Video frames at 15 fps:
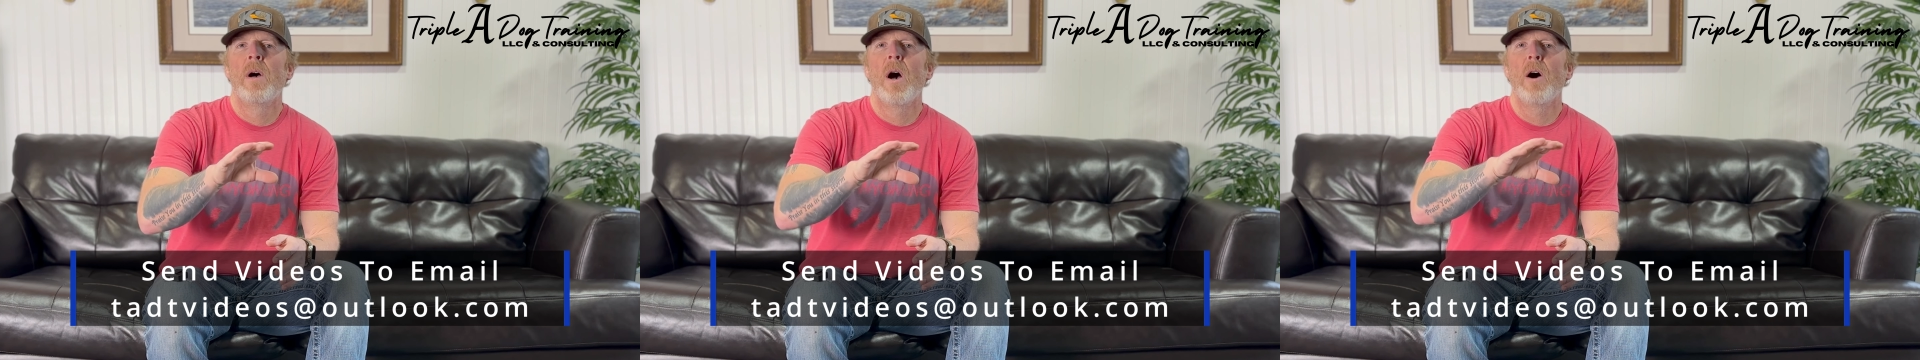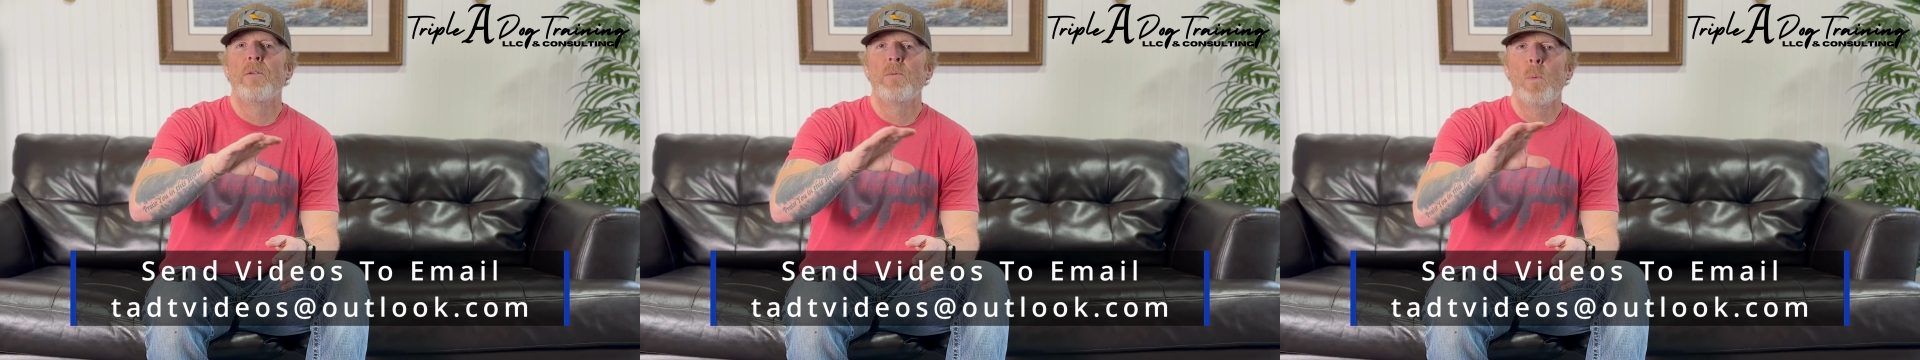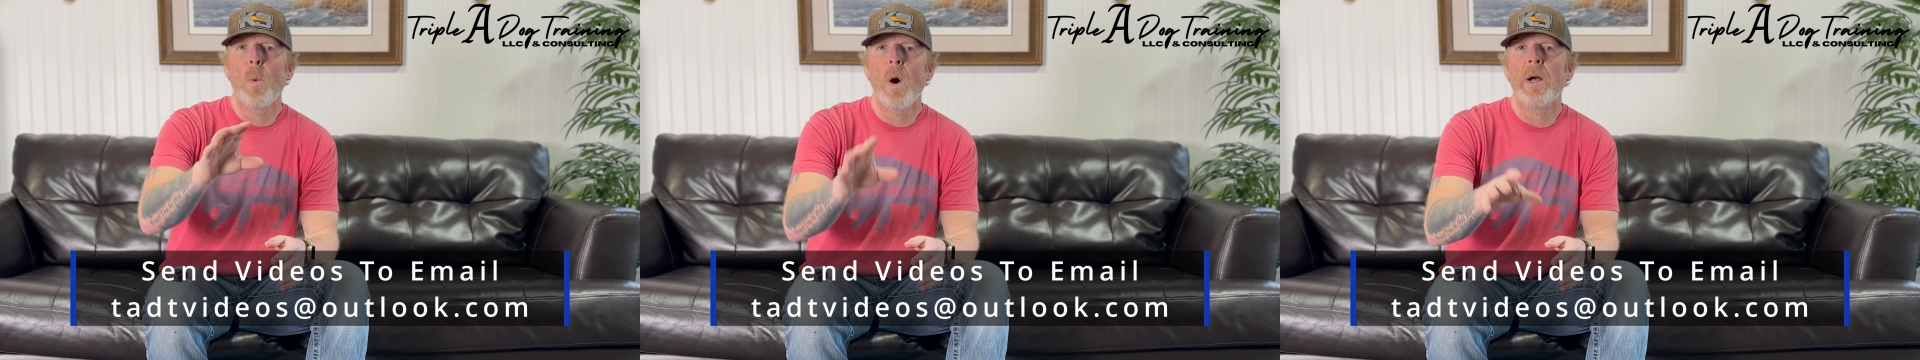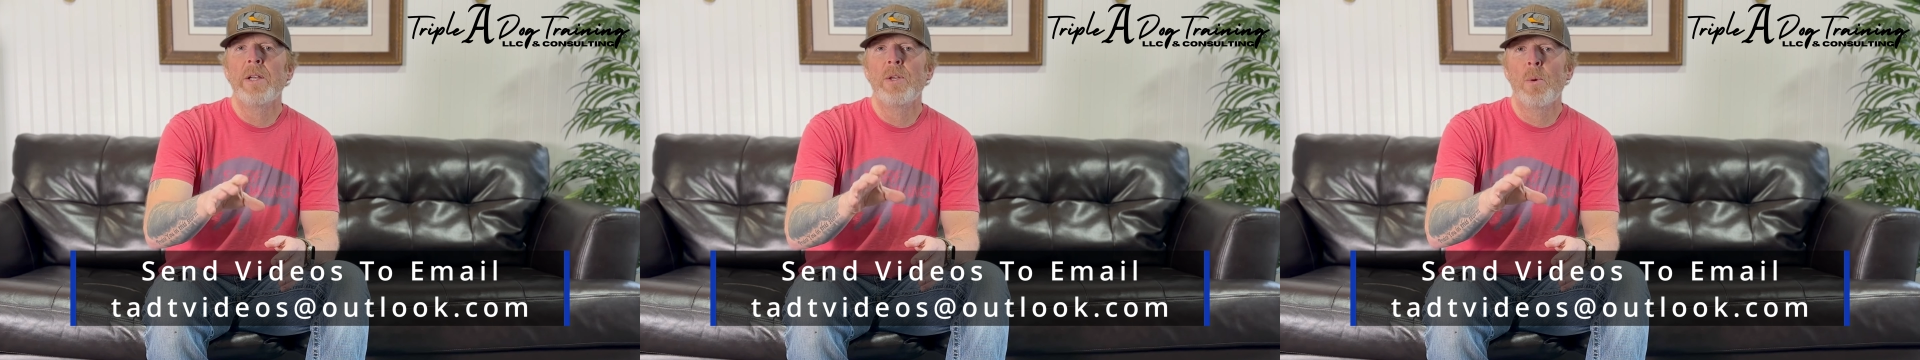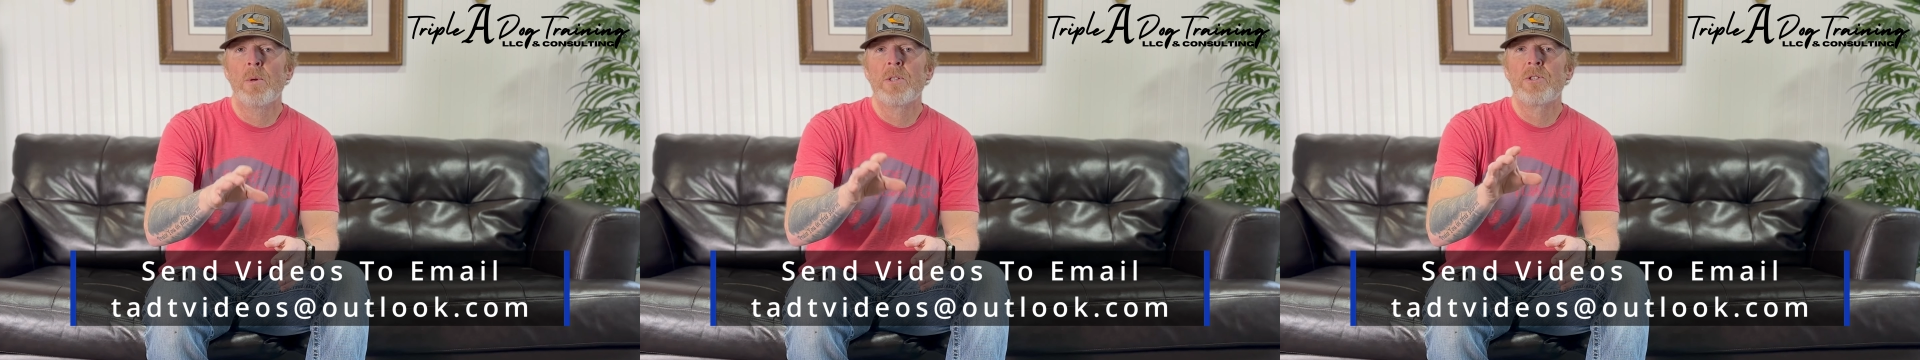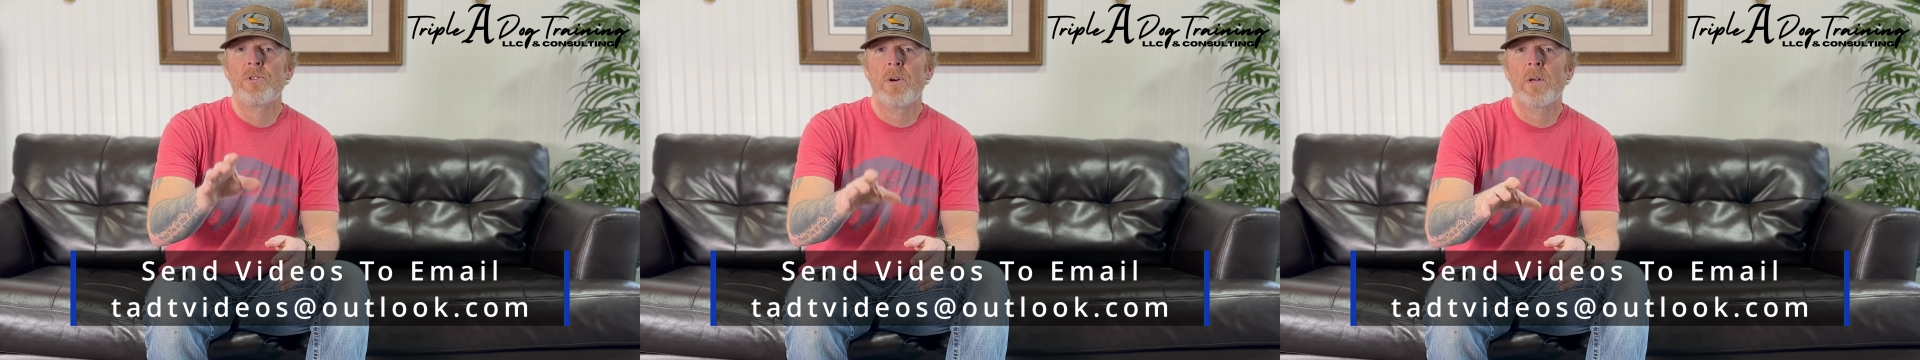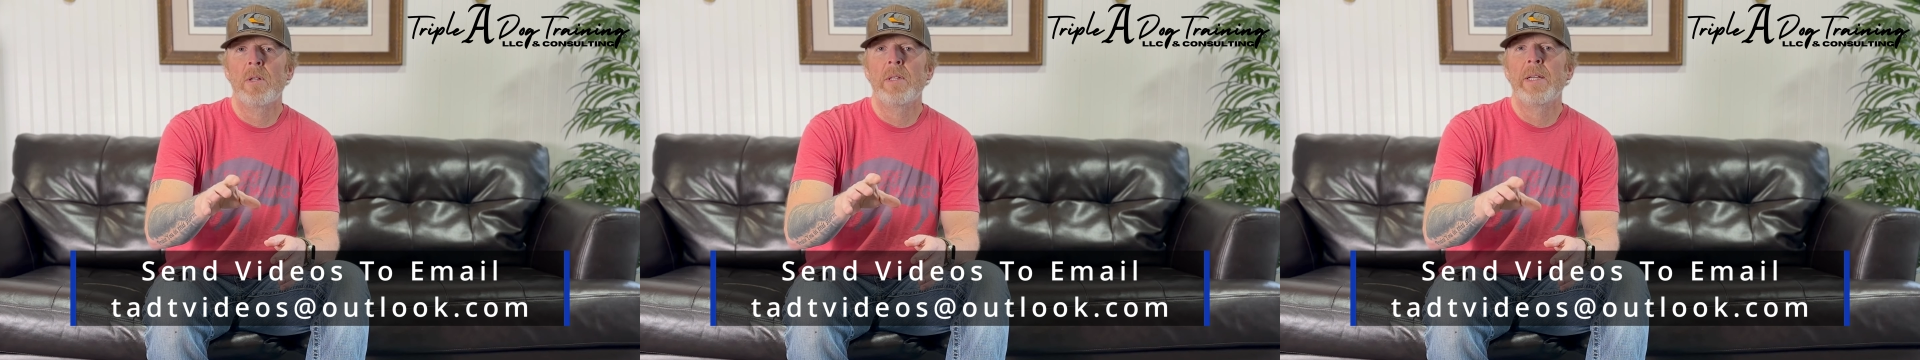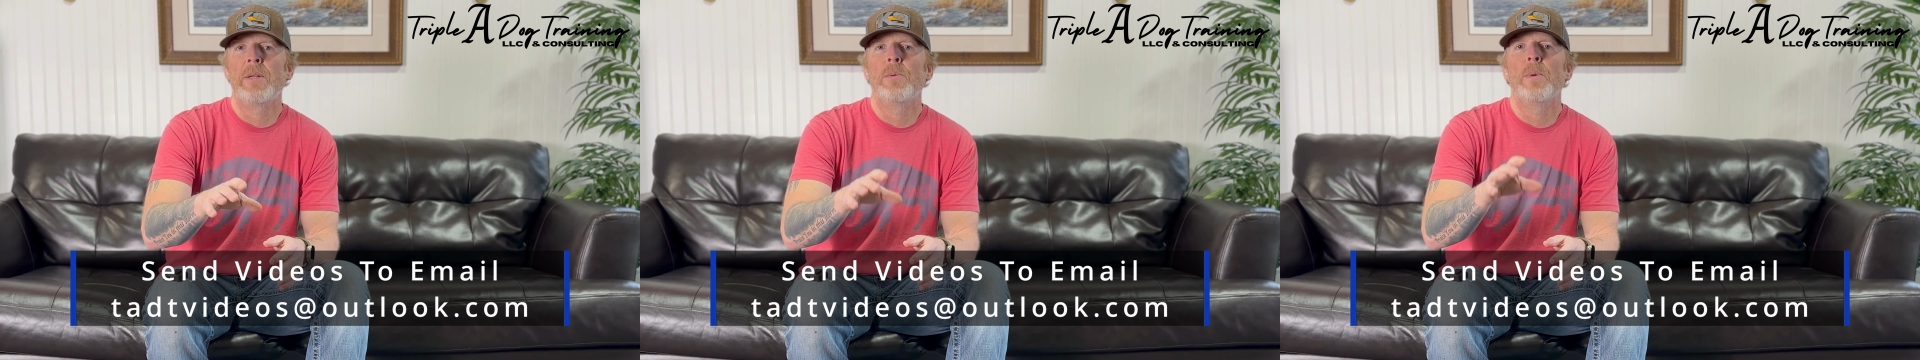of what you're
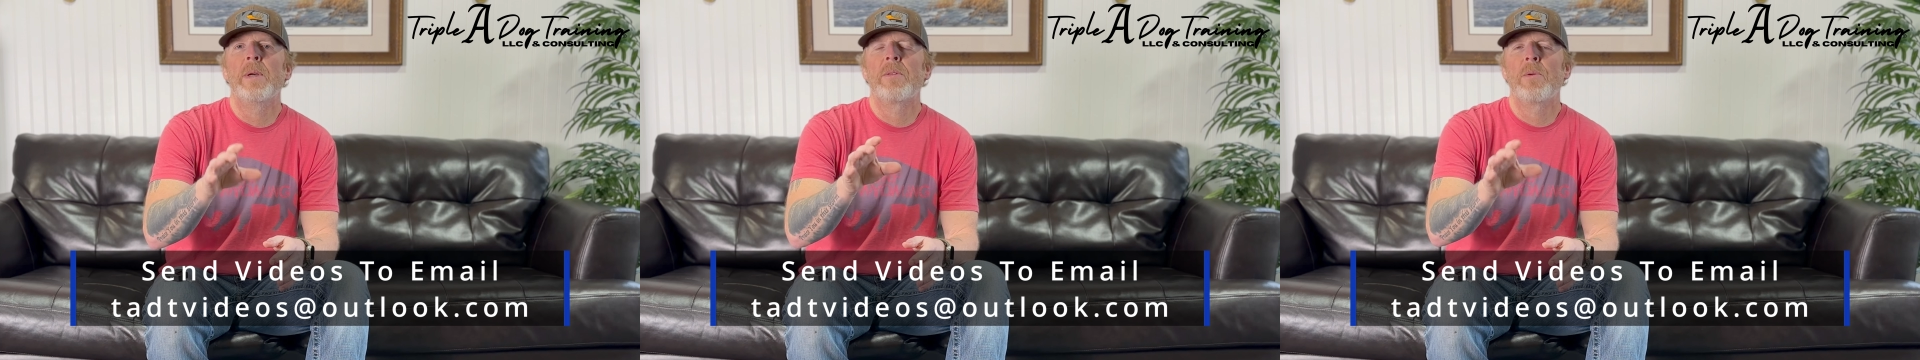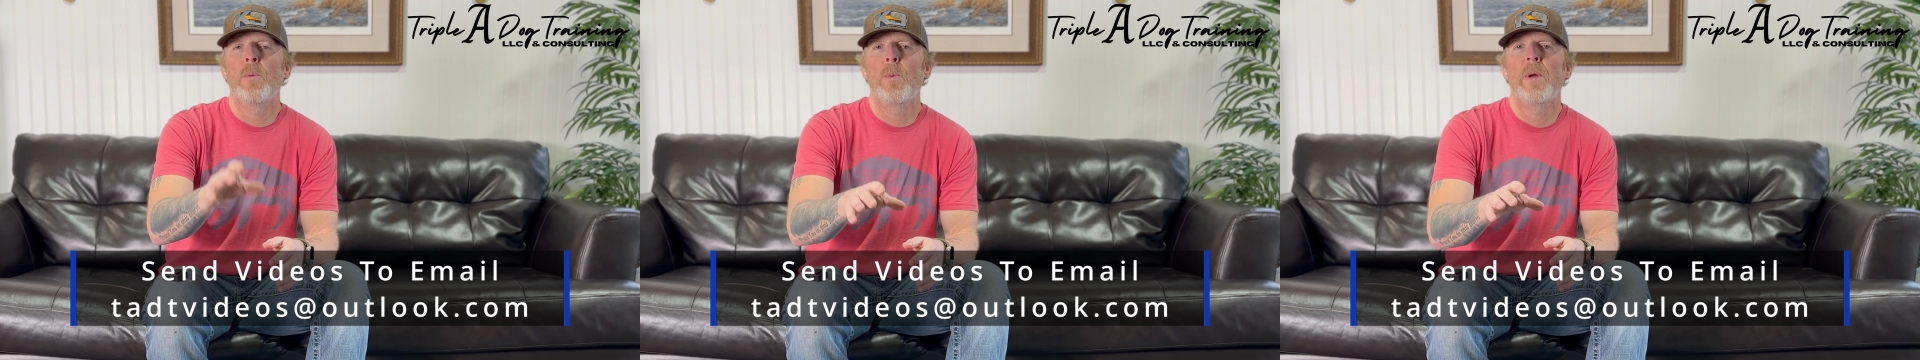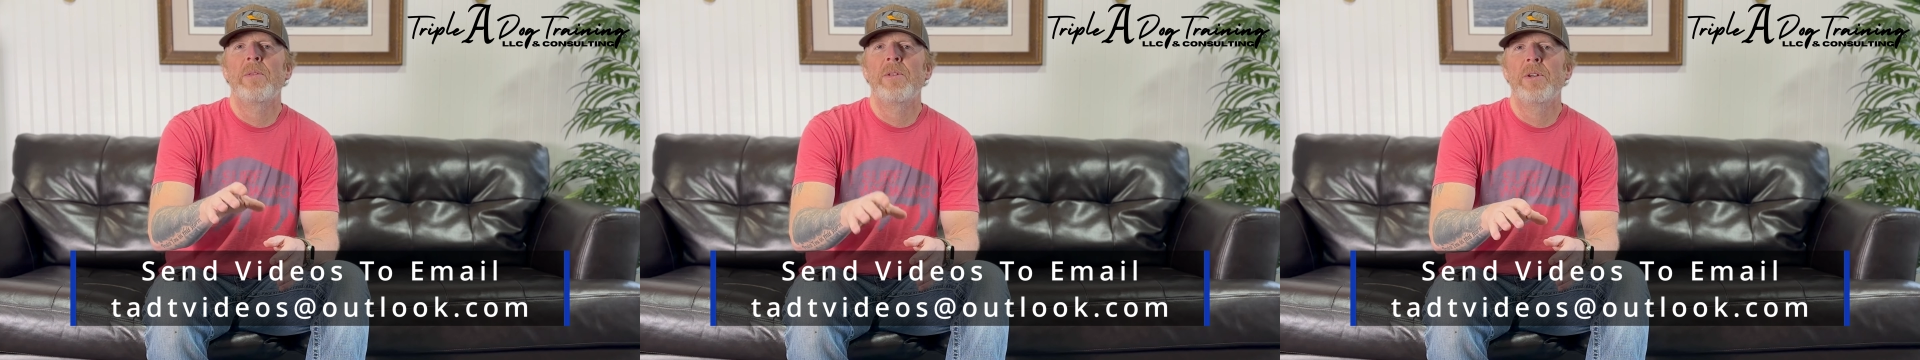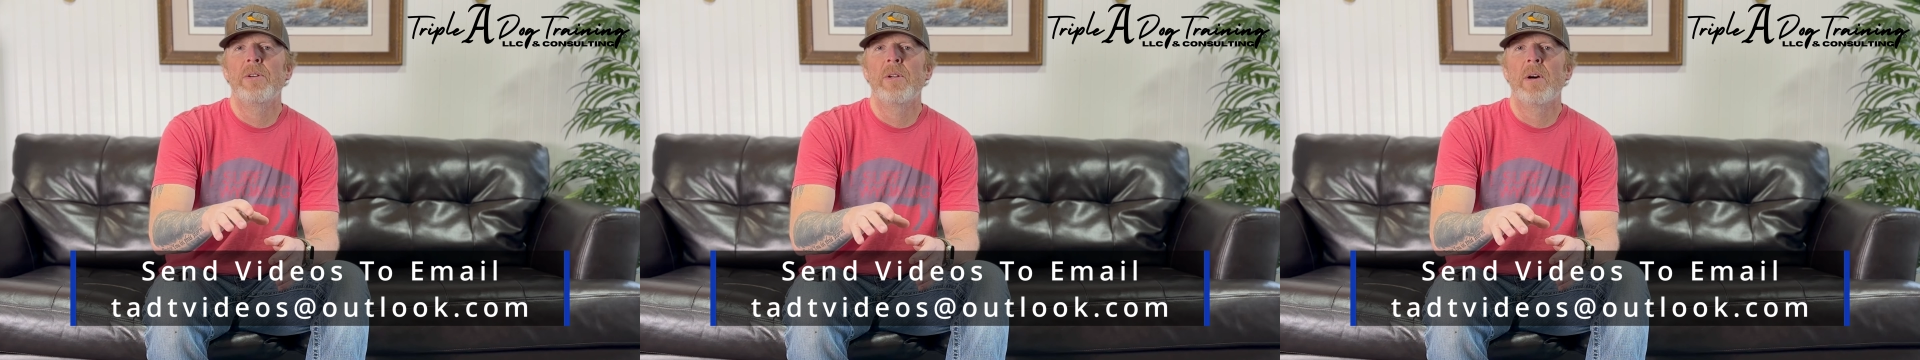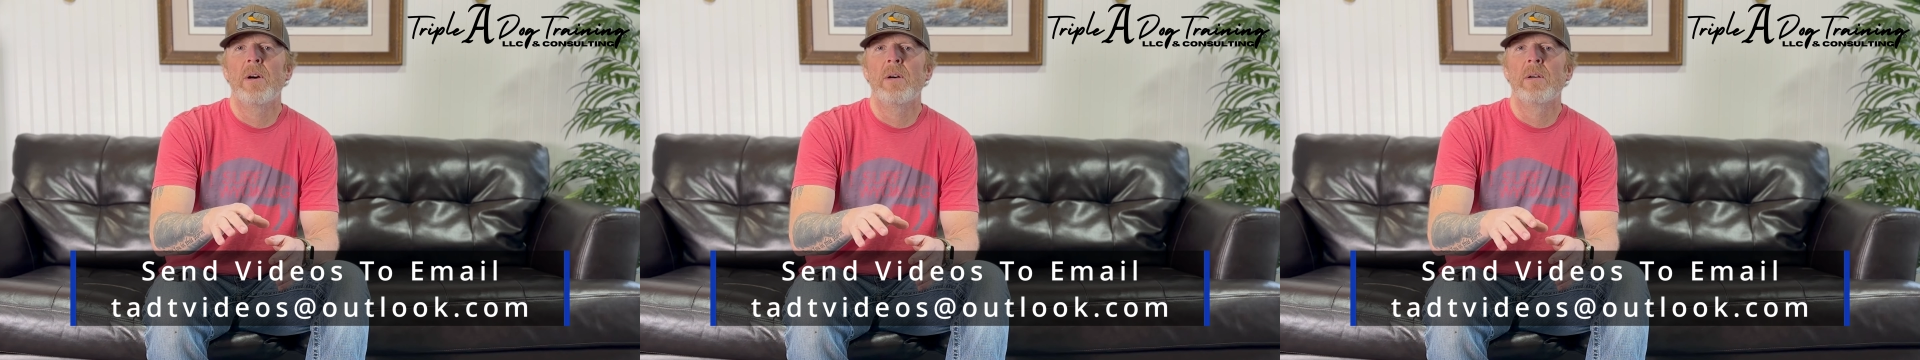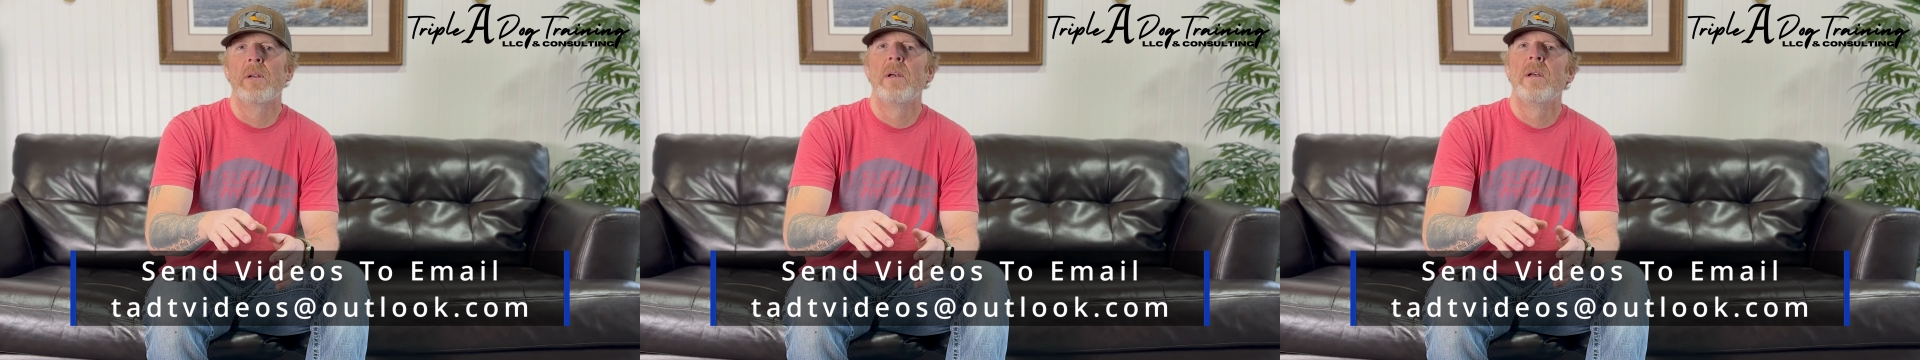struggling with with your dog.